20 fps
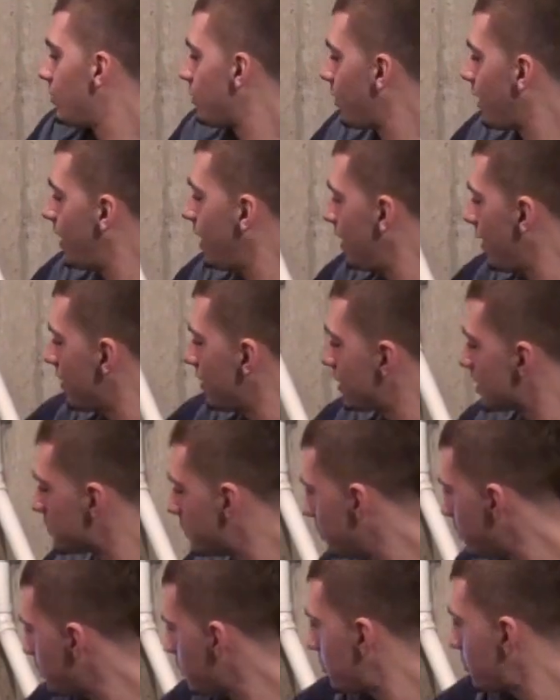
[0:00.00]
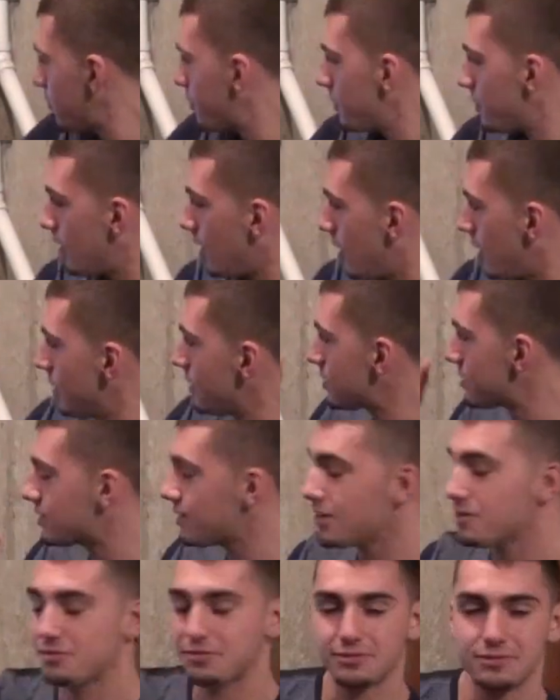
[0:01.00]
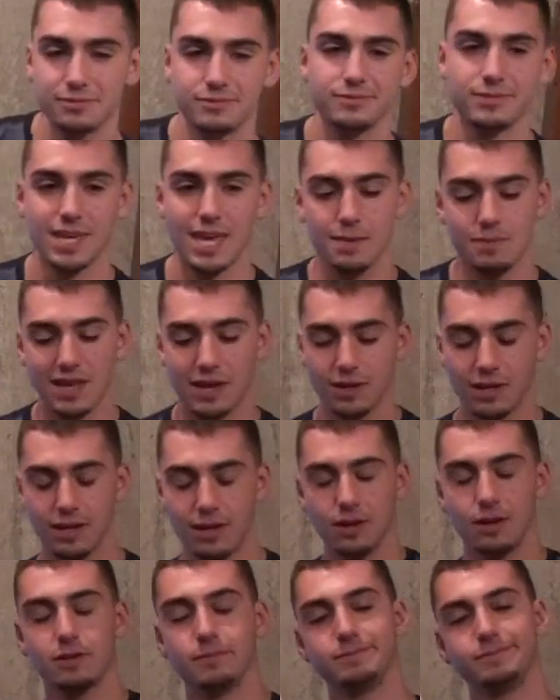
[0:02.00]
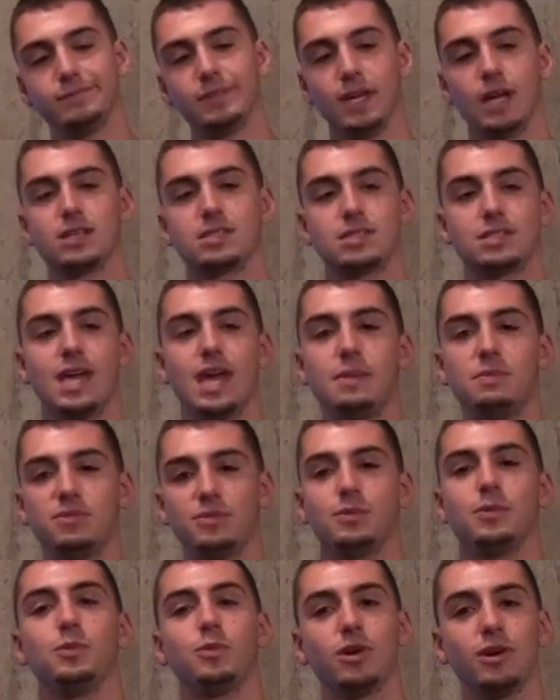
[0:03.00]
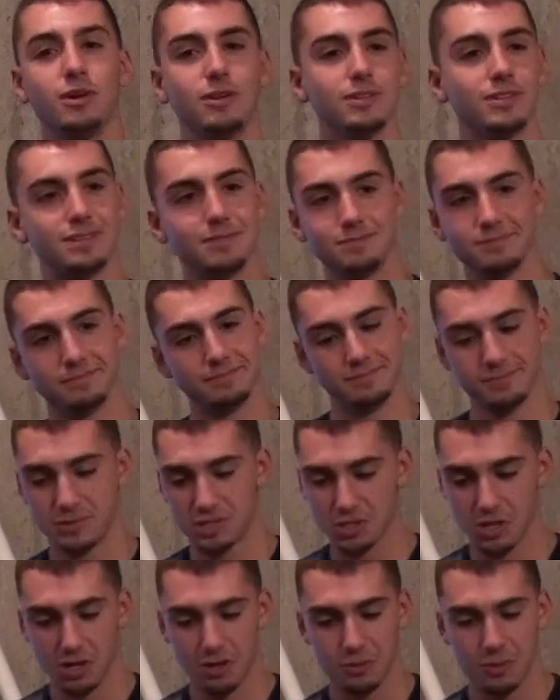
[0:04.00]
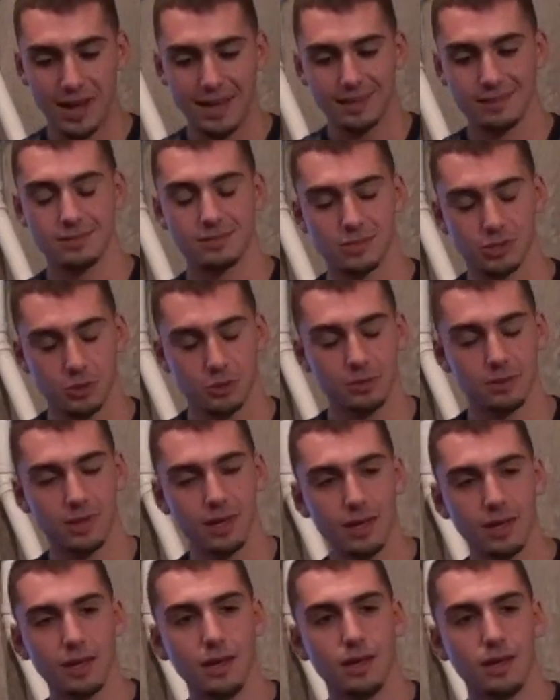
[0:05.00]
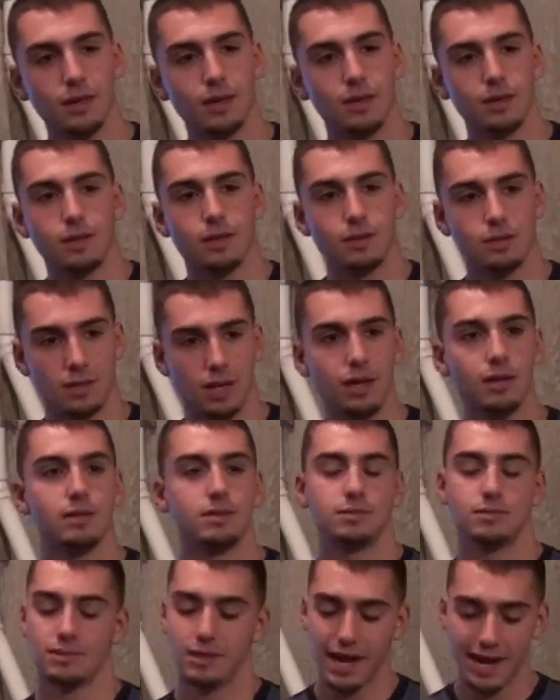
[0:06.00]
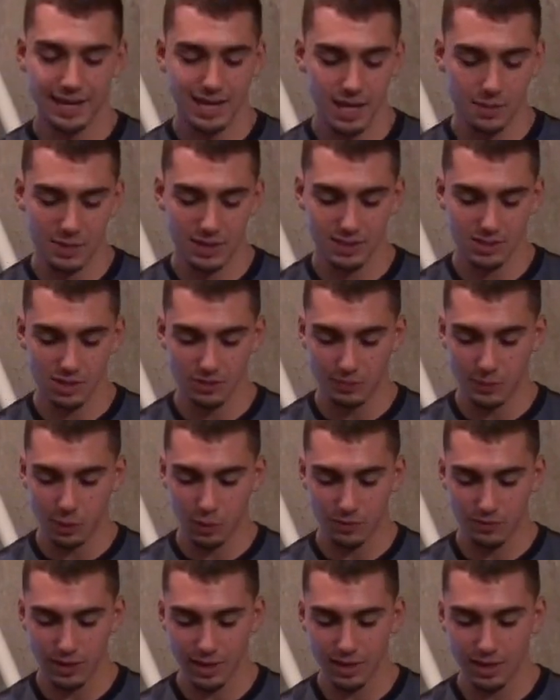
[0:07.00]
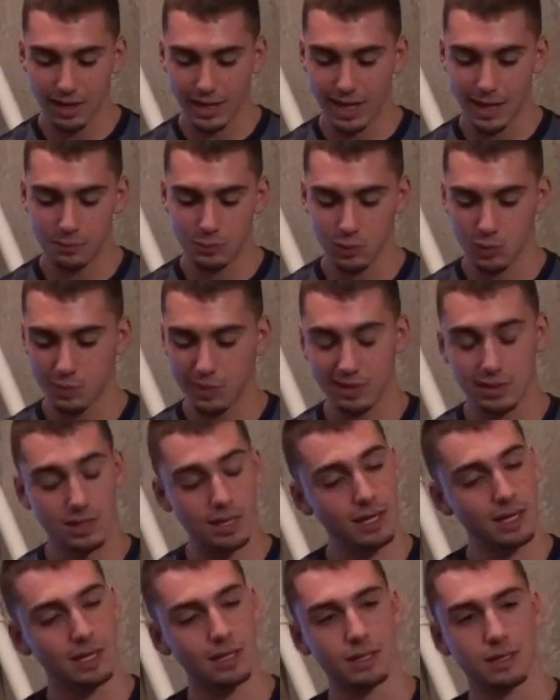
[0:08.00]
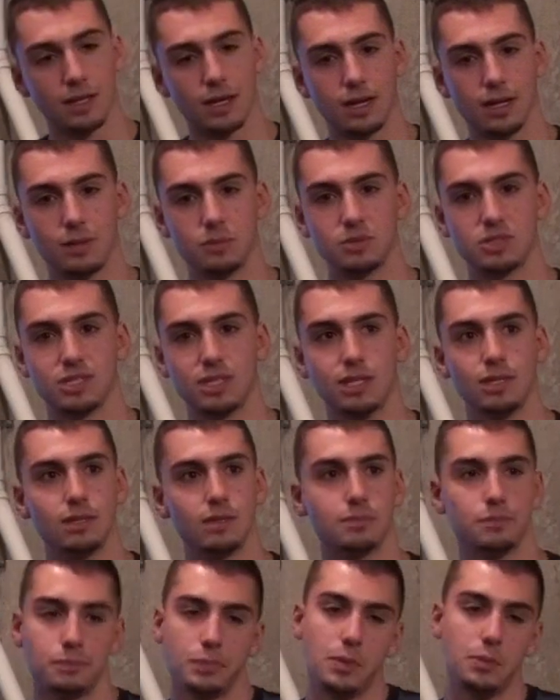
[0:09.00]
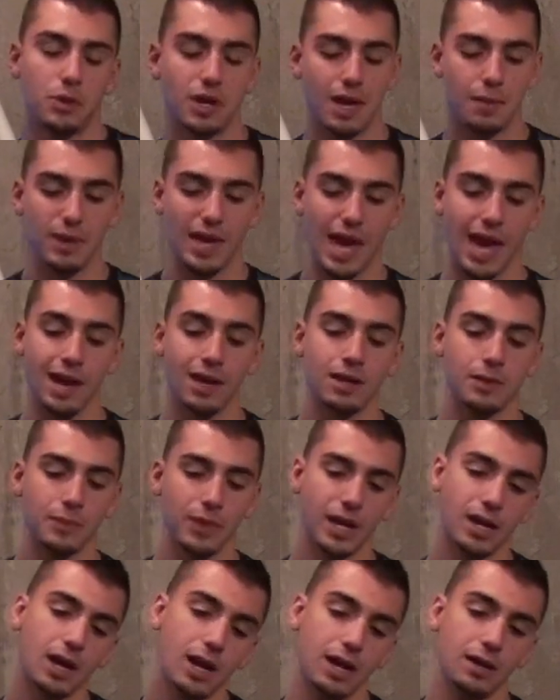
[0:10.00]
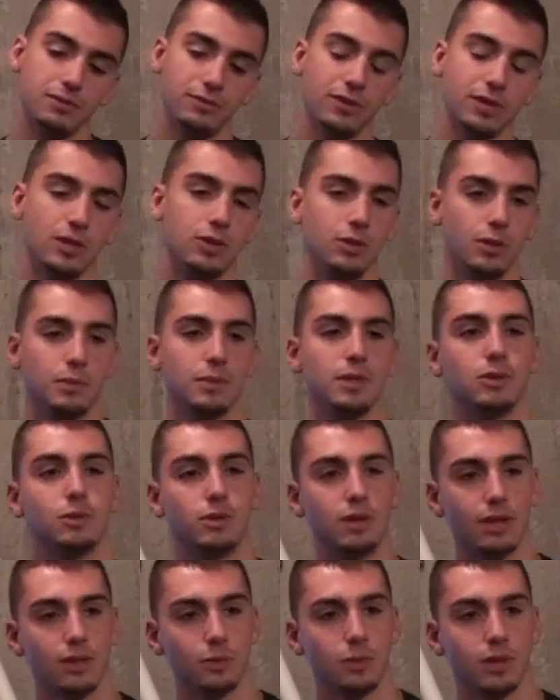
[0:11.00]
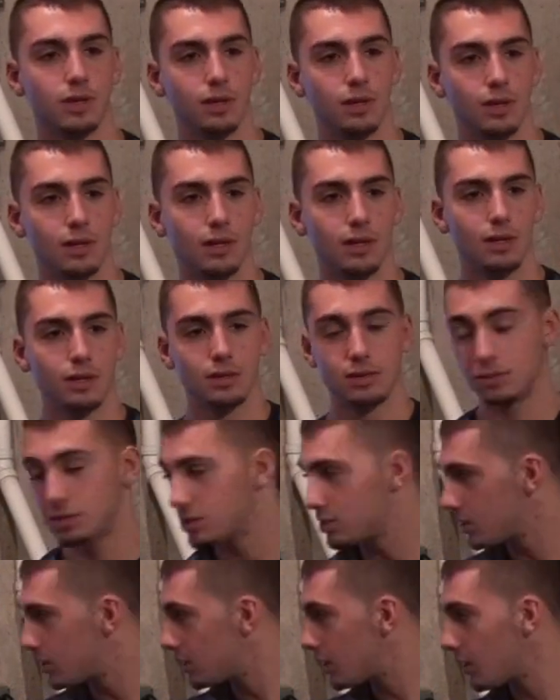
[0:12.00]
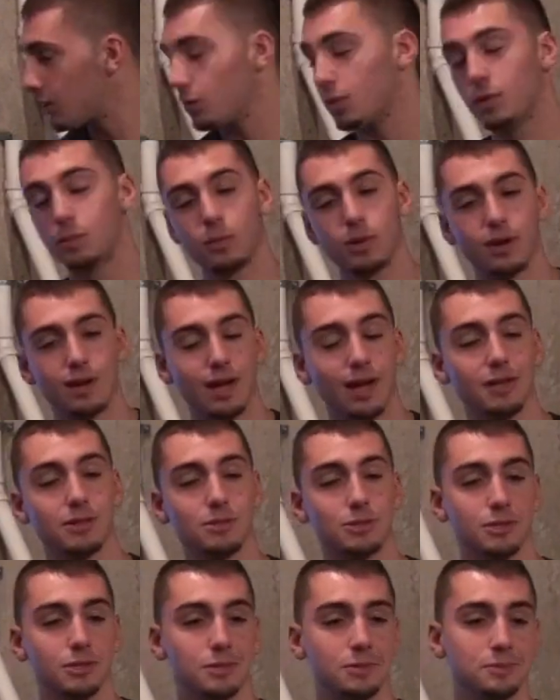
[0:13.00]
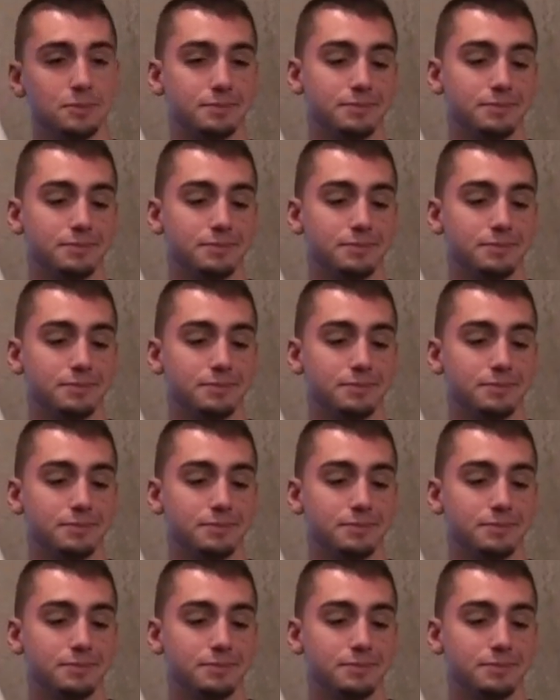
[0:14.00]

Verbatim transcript: Right here in this booth, all this stuff came down here escaped from the world and started writing. So, so you got it all right here, right? Yeah. I kept myself motivated. I kept doing my thing, and uh, that was it. People gave me hate. I'm like, all right, fuck you. I'm gonna do another one. There you go. Just did another one, put it out. So